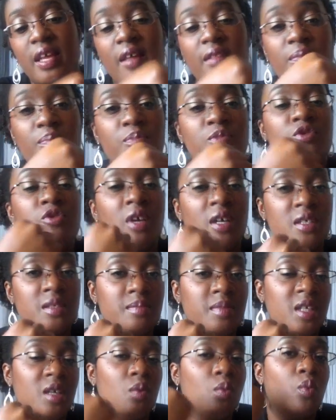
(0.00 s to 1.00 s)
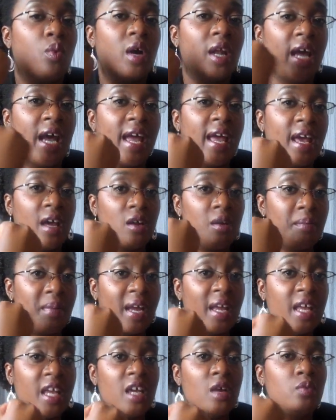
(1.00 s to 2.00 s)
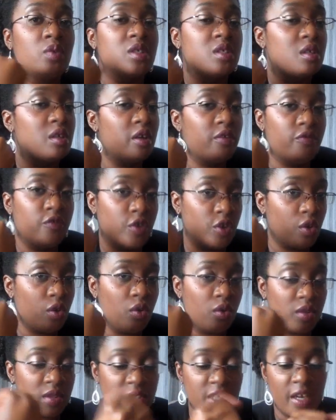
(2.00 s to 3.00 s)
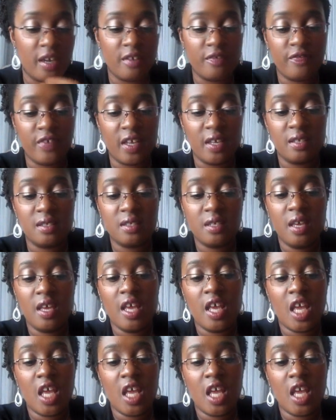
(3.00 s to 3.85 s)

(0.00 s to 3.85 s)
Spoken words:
Now, trust me, what I had on my hand was enough for your whole entire face.